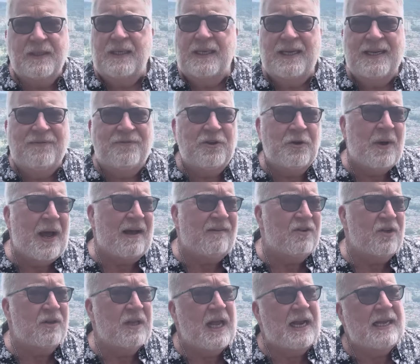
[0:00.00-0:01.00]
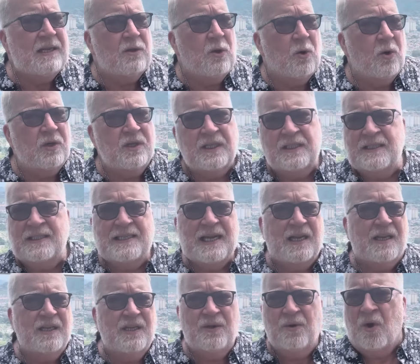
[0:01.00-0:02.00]
If you have a landlord that's
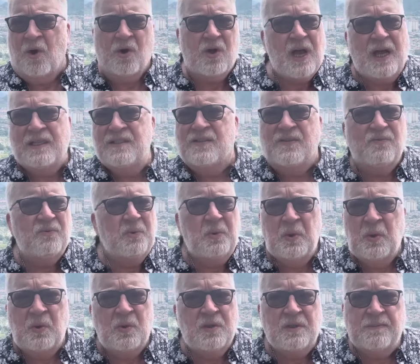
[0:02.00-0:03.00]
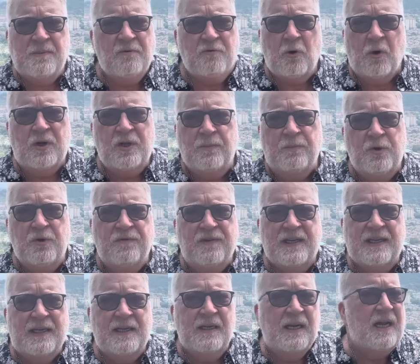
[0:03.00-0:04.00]
telling you all kinds of rules before you move
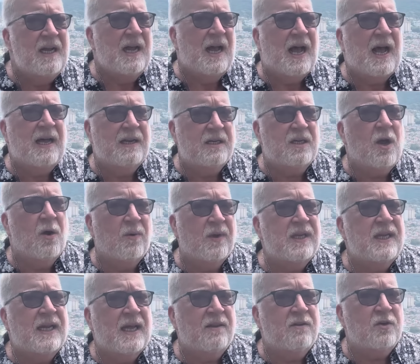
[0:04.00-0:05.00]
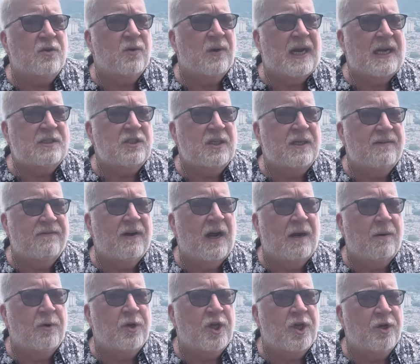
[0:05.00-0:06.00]
in, I'd go in the other direction if I
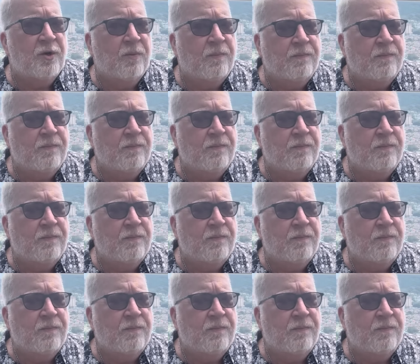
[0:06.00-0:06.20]
were you.